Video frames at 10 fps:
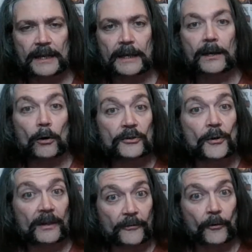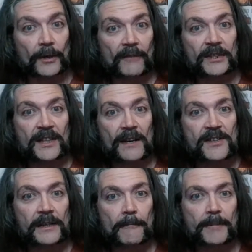a contract for an
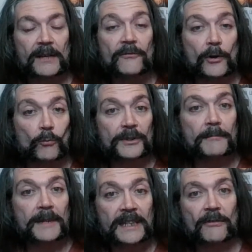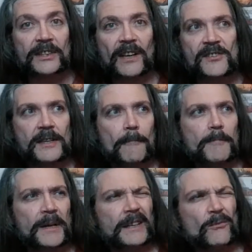advertising campaign for a multimedia advertising campaign.